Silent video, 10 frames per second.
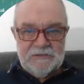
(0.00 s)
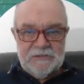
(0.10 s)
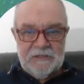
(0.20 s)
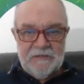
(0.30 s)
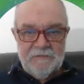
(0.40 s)

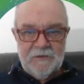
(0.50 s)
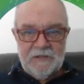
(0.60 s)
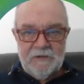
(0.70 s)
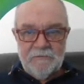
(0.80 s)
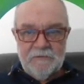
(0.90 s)
seen, if I
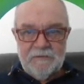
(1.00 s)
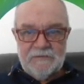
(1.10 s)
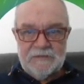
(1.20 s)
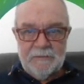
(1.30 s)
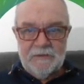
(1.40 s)
get rid of
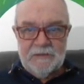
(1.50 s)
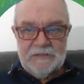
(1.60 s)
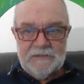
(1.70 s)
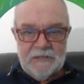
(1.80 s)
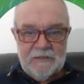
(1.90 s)
some of
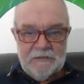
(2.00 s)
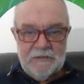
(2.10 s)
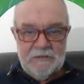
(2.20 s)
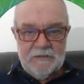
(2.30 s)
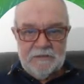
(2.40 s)
these other
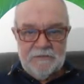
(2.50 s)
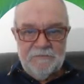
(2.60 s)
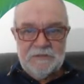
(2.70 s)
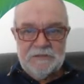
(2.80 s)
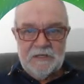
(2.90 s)

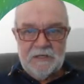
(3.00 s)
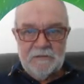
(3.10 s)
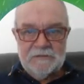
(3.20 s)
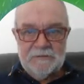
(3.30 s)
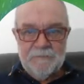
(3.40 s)

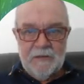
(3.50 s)
fishtails,